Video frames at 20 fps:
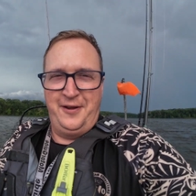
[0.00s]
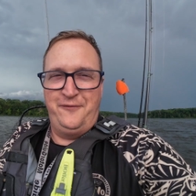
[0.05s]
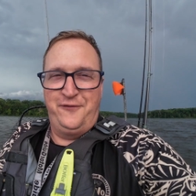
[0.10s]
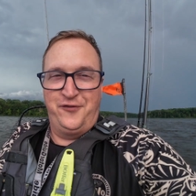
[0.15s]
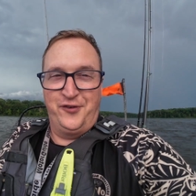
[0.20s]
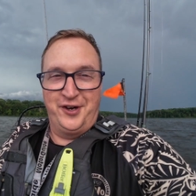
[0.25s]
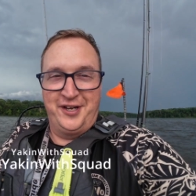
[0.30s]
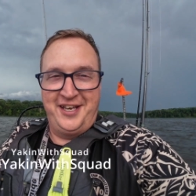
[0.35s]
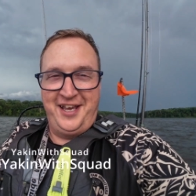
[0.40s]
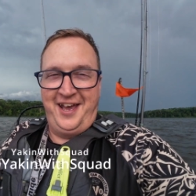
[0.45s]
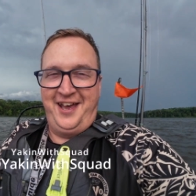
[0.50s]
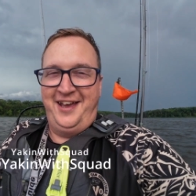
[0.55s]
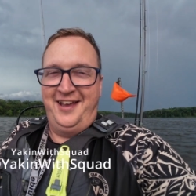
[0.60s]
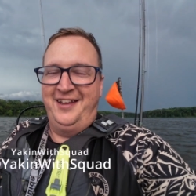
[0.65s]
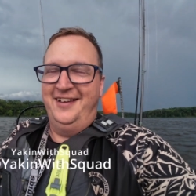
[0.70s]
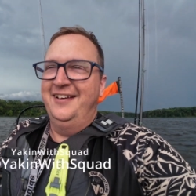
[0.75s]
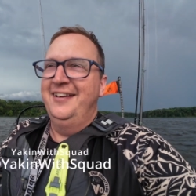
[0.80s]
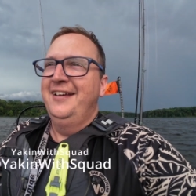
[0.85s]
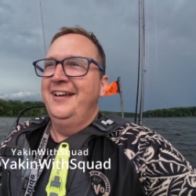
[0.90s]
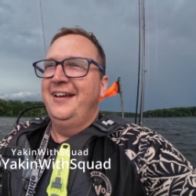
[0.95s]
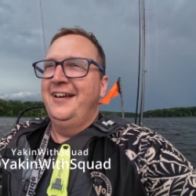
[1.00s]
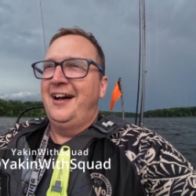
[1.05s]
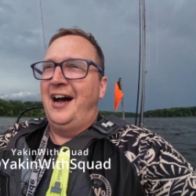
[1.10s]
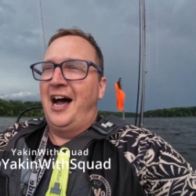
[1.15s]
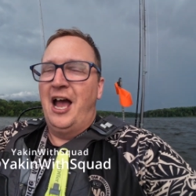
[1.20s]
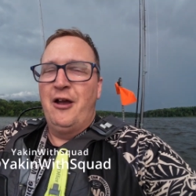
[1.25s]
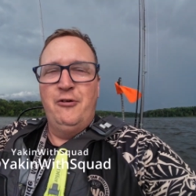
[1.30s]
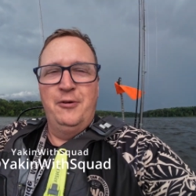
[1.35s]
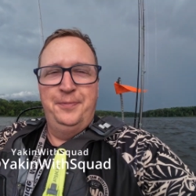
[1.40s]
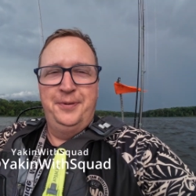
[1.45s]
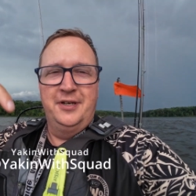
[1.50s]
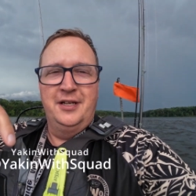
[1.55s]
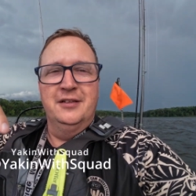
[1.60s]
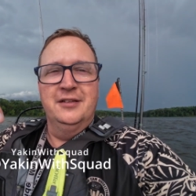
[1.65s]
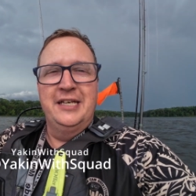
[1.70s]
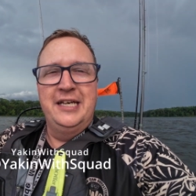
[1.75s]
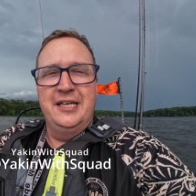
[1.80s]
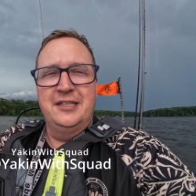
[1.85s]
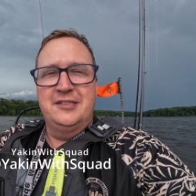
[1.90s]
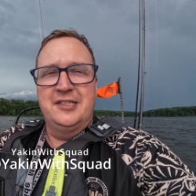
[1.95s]
and forget, I will put a
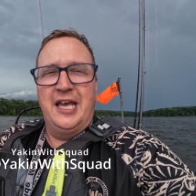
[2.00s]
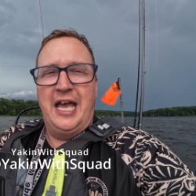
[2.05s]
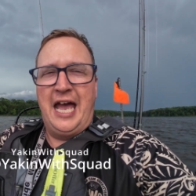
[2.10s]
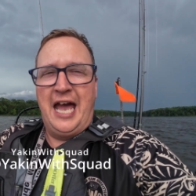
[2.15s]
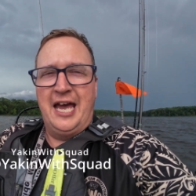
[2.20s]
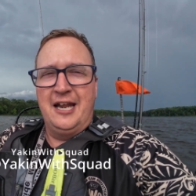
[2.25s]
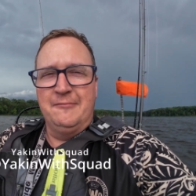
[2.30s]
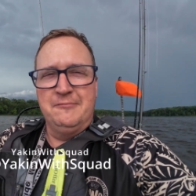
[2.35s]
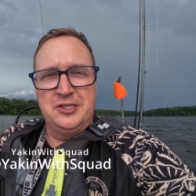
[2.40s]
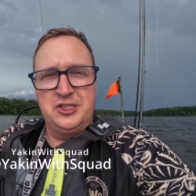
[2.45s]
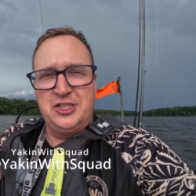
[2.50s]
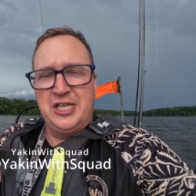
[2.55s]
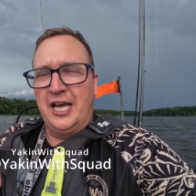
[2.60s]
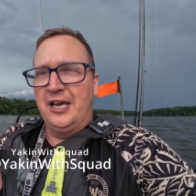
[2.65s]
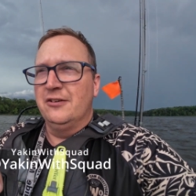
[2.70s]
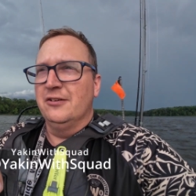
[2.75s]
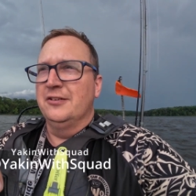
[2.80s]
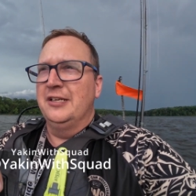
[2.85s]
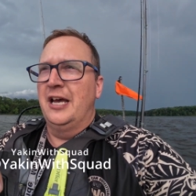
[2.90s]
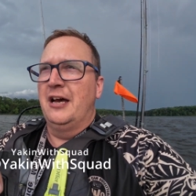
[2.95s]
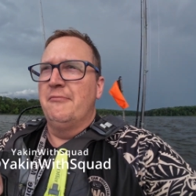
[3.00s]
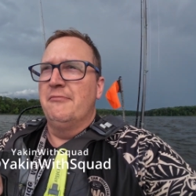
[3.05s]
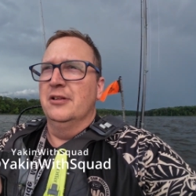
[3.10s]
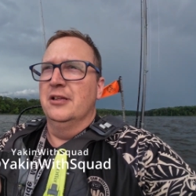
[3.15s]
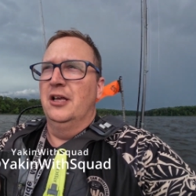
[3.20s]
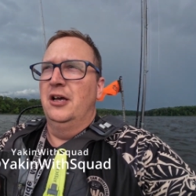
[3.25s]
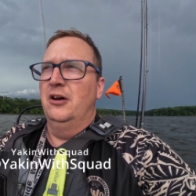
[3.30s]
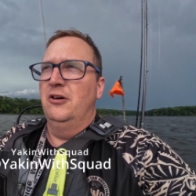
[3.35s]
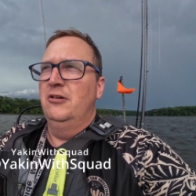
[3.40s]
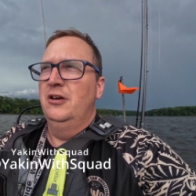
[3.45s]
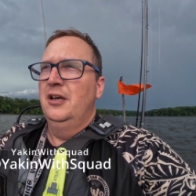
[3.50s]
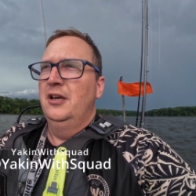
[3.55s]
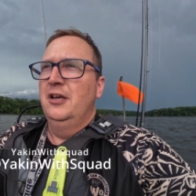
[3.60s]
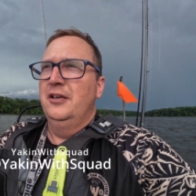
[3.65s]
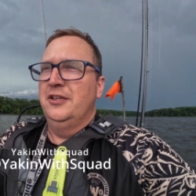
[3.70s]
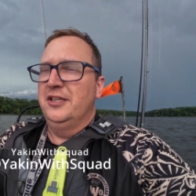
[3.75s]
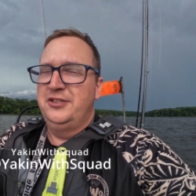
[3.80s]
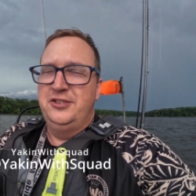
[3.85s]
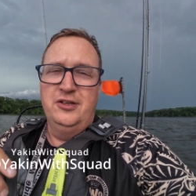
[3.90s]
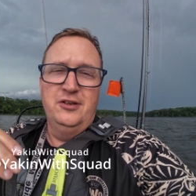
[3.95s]
link to Adam's channel down below.
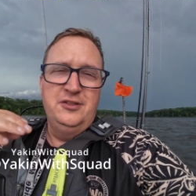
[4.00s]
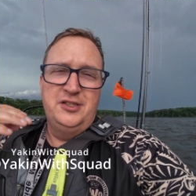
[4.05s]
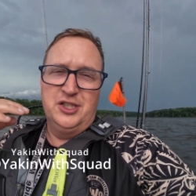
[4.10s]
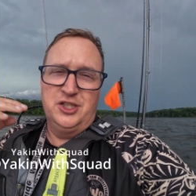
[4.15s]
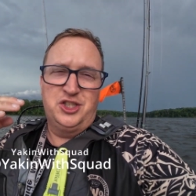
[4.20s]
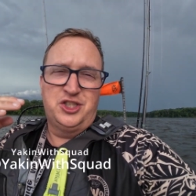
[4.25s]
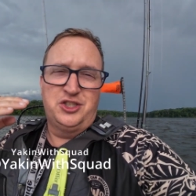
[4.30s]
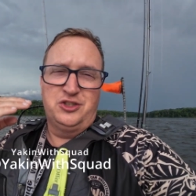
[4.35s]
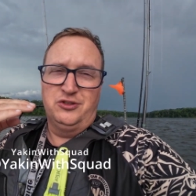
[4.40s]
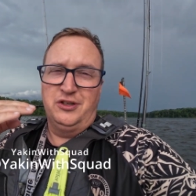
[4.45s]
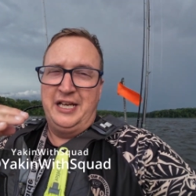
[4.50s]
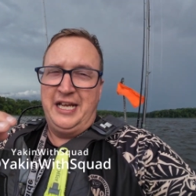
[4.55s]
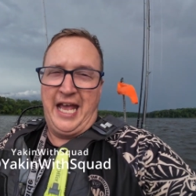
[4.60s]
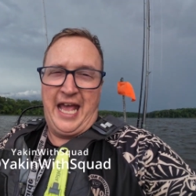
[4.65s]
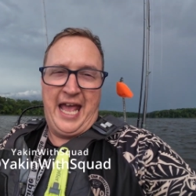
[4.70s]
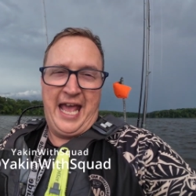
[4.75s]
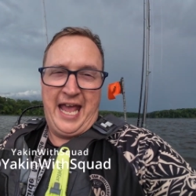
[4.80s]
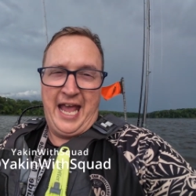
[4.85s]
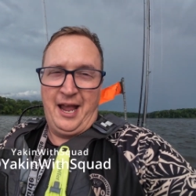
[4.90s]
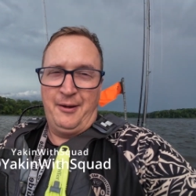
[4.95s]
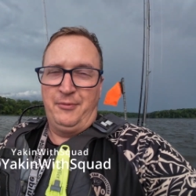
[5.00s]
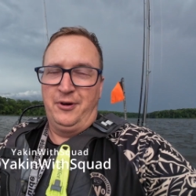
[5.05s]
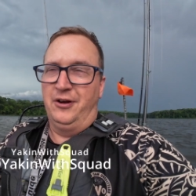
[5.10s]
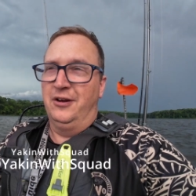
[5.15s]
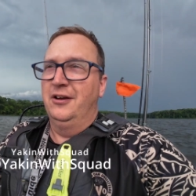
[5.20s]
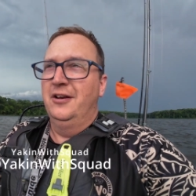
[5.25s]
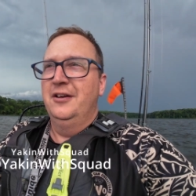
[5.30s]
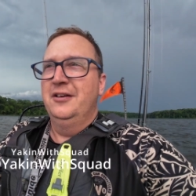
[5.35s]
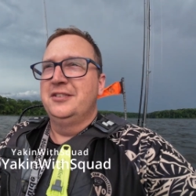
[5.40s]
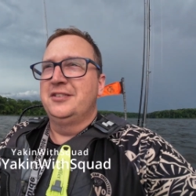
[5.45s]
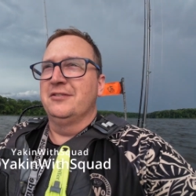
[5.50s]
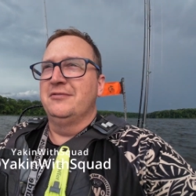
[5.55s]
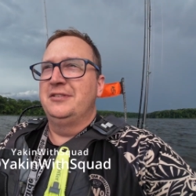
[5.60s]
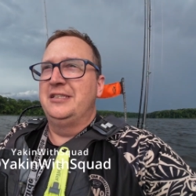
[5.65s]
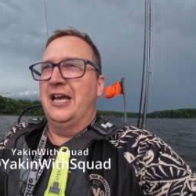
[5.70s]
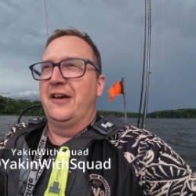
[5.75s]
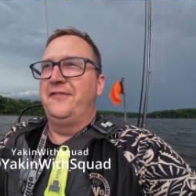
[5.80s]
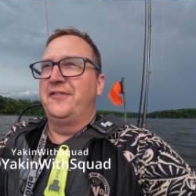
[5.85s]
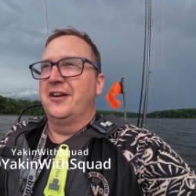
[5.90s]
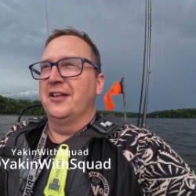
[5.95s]
The dude's a straight hammer, so
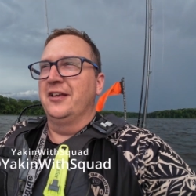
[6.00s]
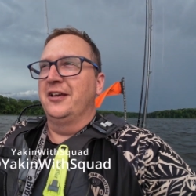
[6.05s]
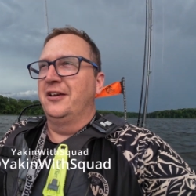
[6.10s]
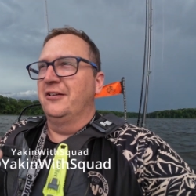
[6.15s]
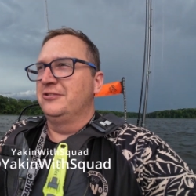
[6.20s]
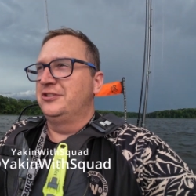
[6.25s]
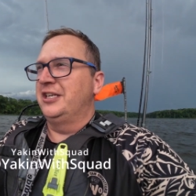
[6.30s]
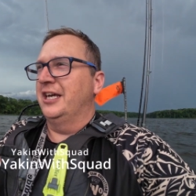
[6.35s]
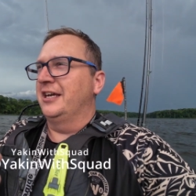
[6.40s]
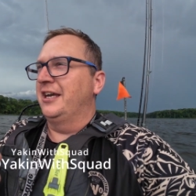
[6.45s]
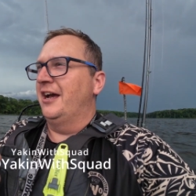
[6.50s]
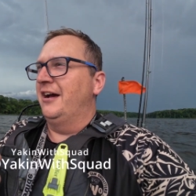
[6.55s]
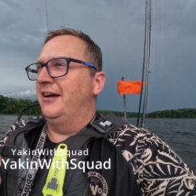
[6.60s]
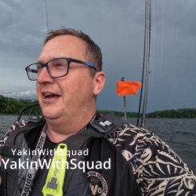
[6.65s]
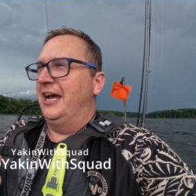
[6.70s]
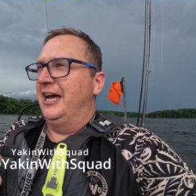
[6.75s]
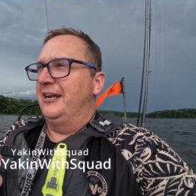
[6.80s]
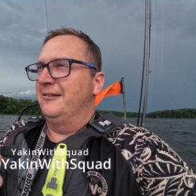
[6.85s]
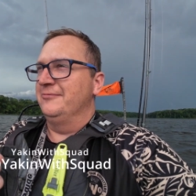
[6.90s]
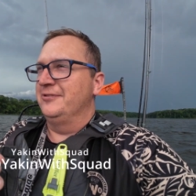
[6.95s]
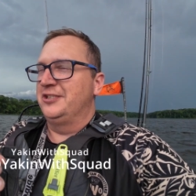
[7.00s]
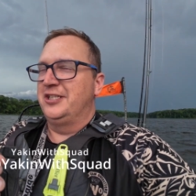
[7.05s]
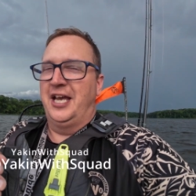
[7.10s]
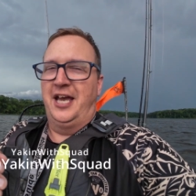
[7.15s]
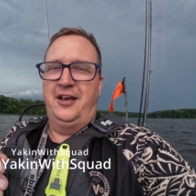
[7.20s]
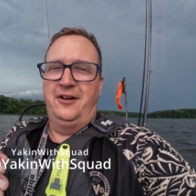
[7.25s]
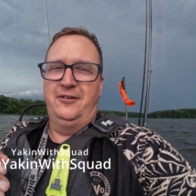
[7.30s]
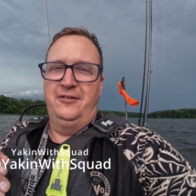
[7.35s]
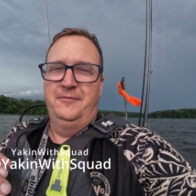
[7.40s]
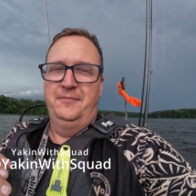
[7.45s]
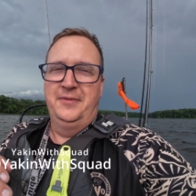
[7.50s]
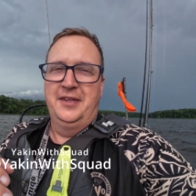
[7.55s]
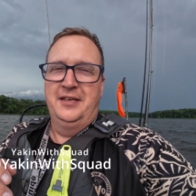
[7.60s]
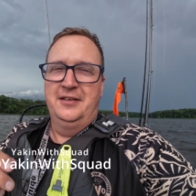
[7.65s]
definitely go check out Adam's channel.